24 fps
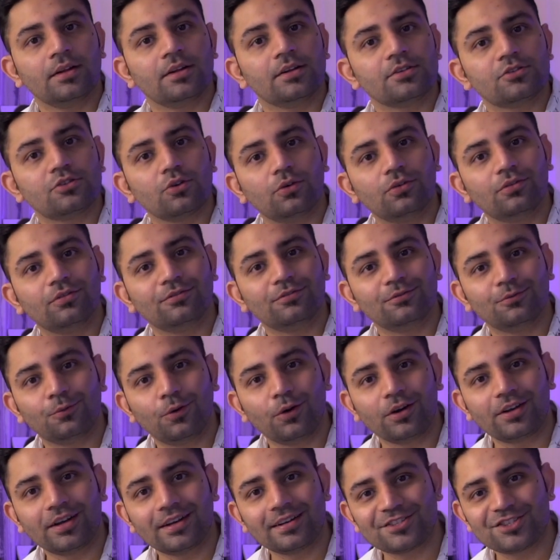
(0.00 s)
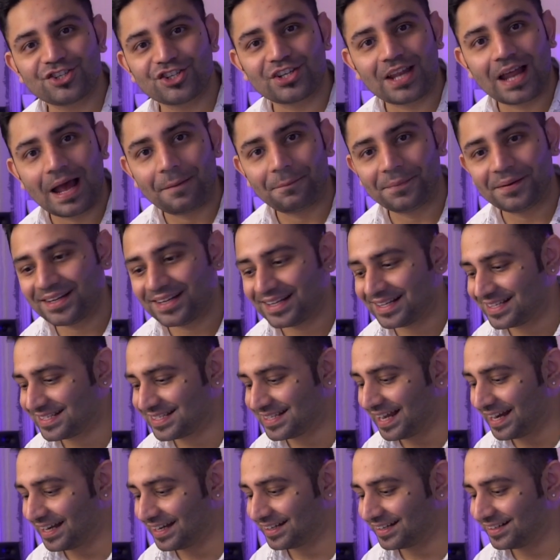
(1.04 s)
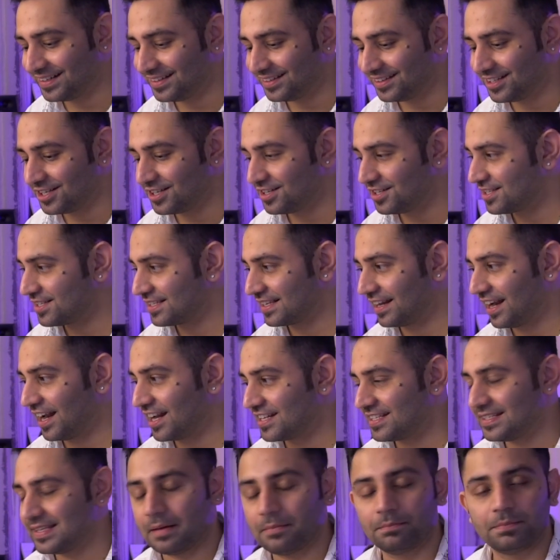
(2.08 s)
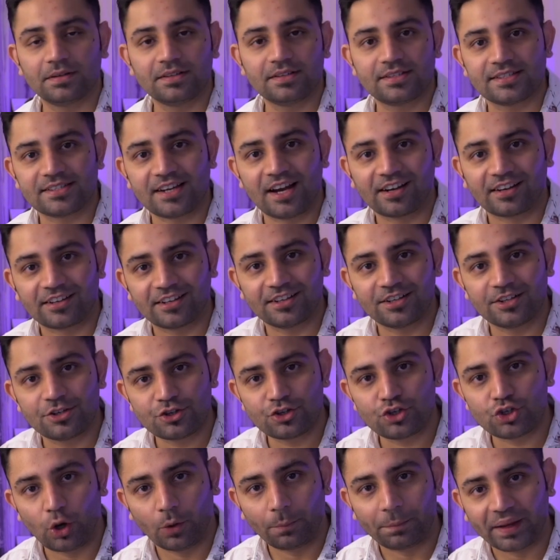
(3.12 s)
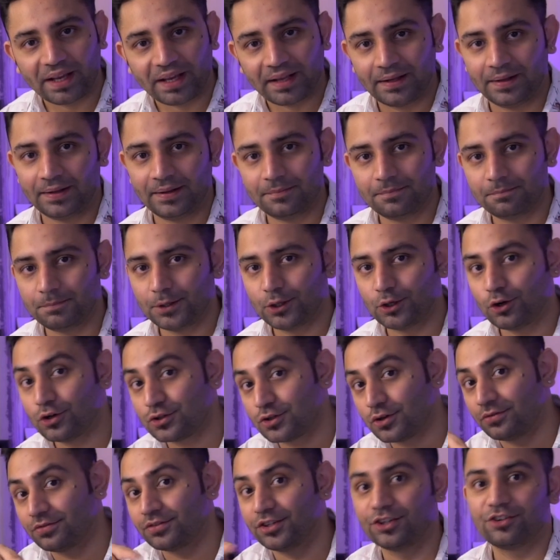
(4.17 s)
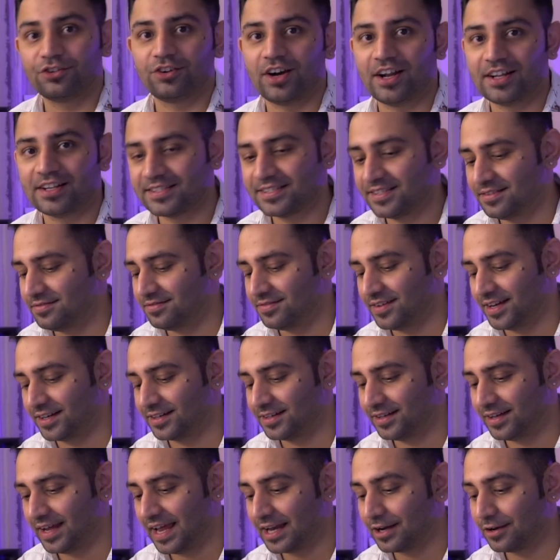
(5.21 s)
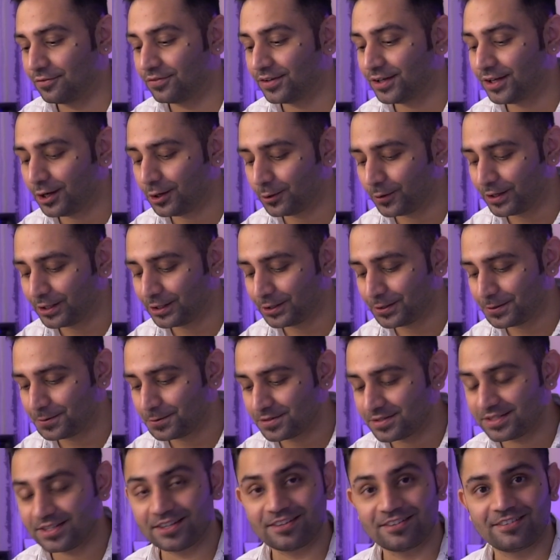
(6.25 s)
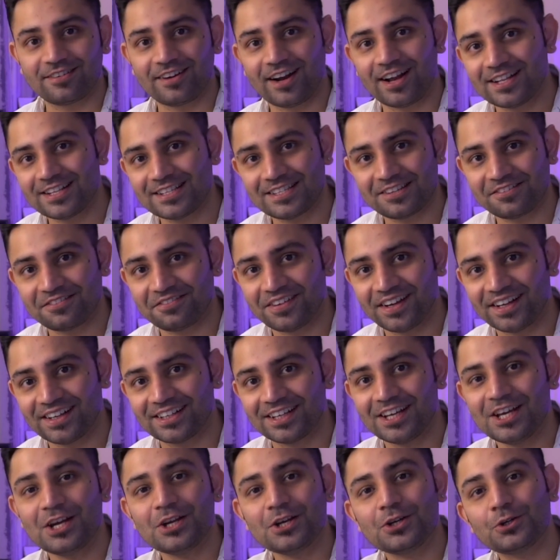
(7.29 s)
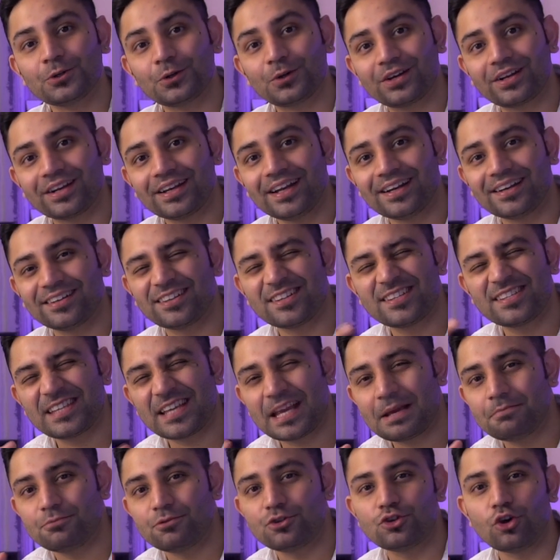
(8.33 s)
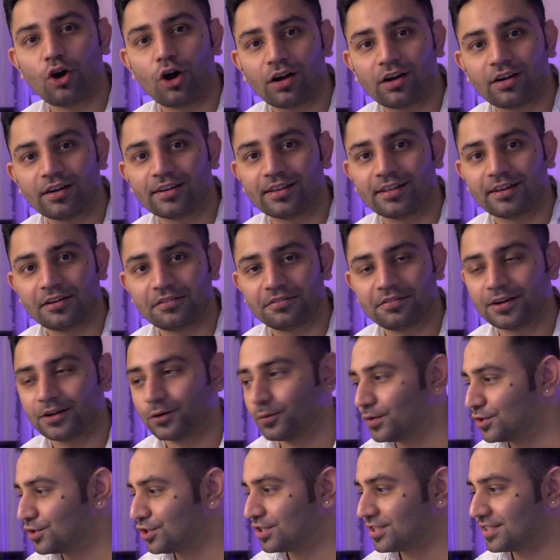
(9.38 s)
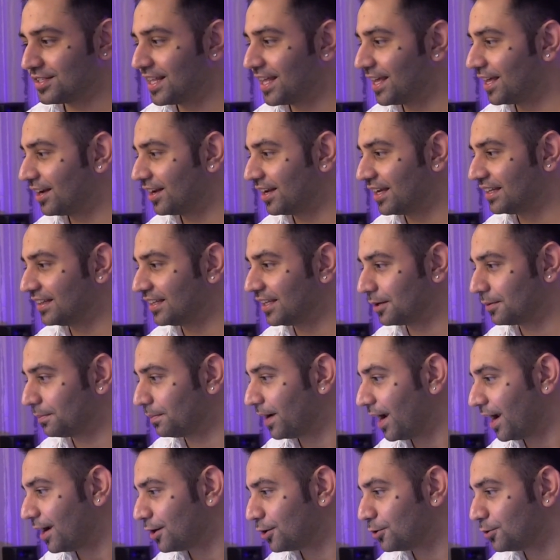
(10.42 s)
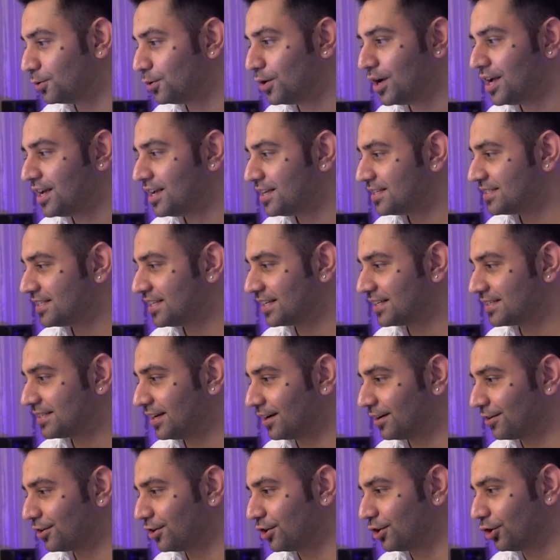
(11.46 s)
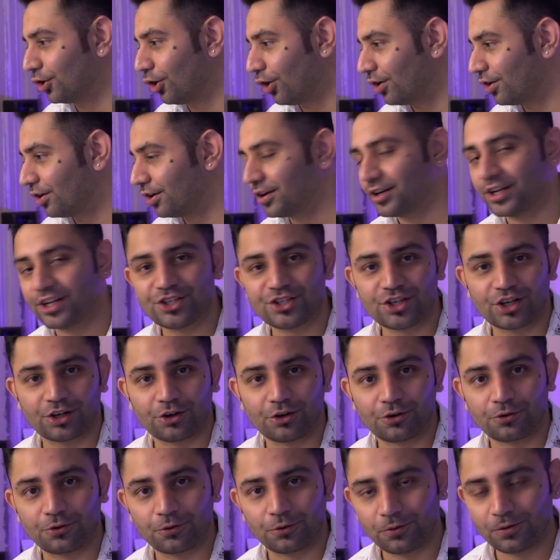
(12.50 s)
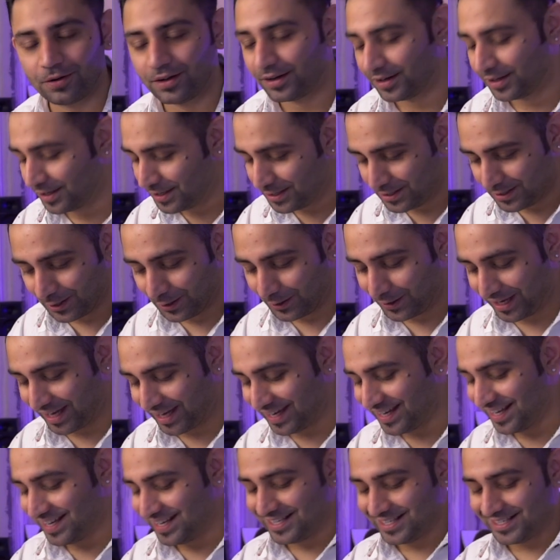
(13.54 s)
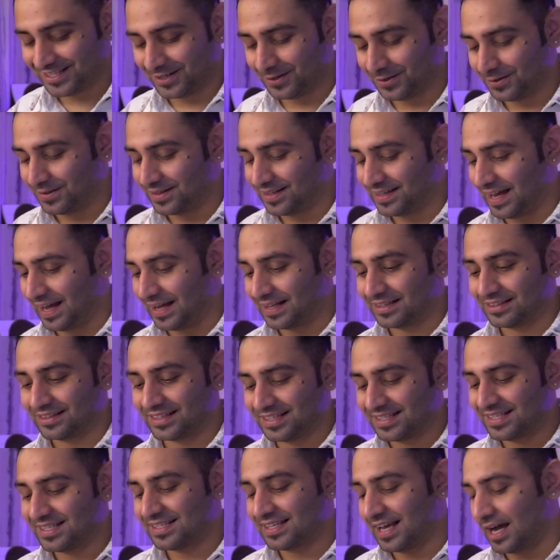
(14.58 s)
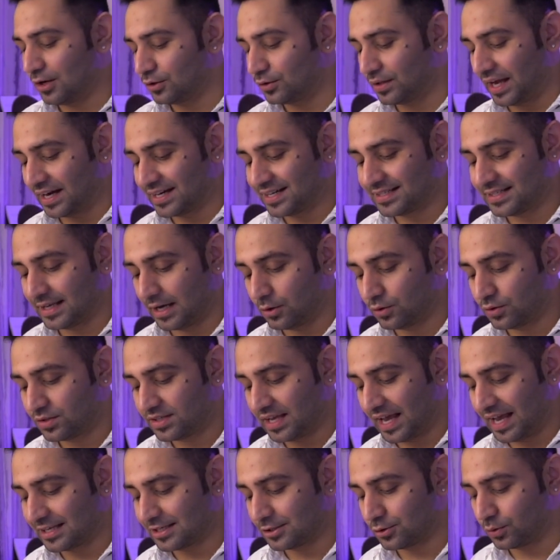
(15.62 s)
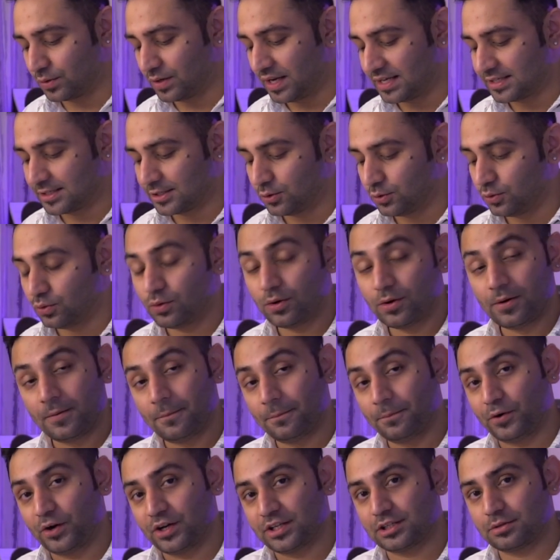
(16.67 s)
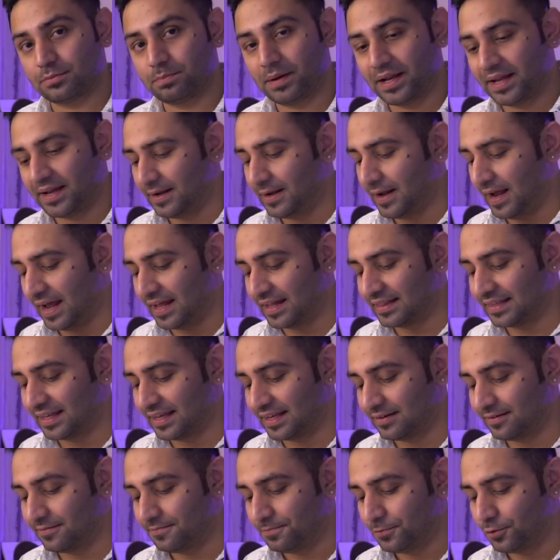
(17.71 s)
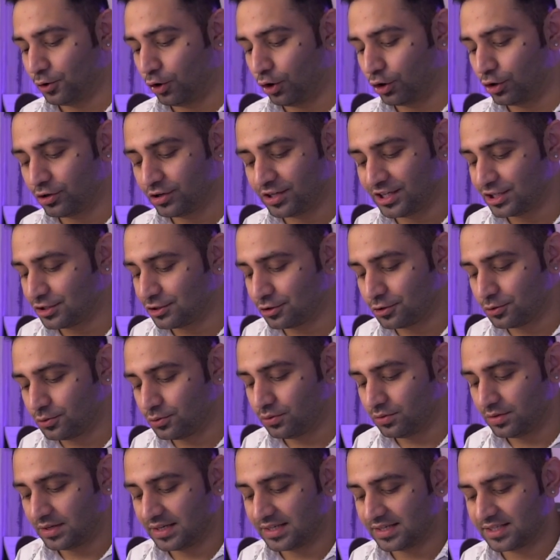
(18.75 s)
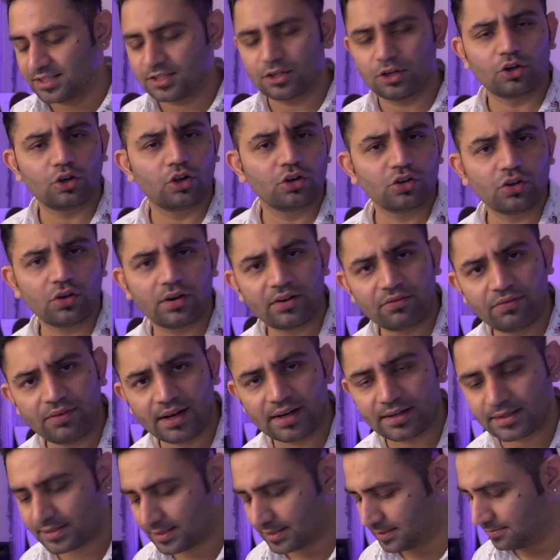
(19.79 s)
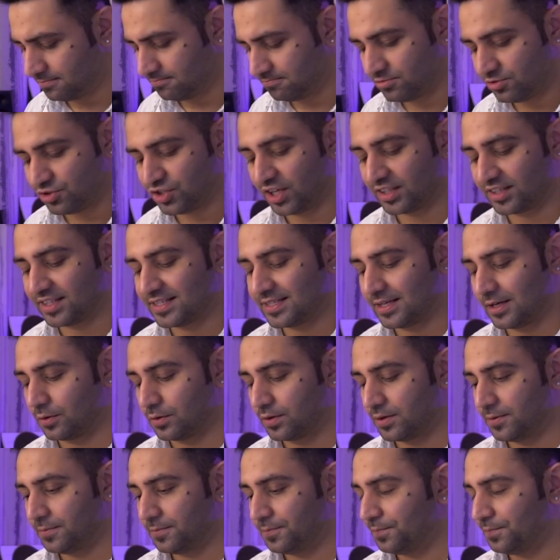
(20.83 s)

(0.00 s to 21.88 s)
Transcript: So what just happened is that the scratch sample started chopping because of the trance effect, and we are going to use the trance effect to create the same Jog Cutter effect which is there in their brand new $600 DJ controller. Okay, so yeah, this is how that sounds as soon as you press play, and then all you need to do is turn on your effects. Check this out.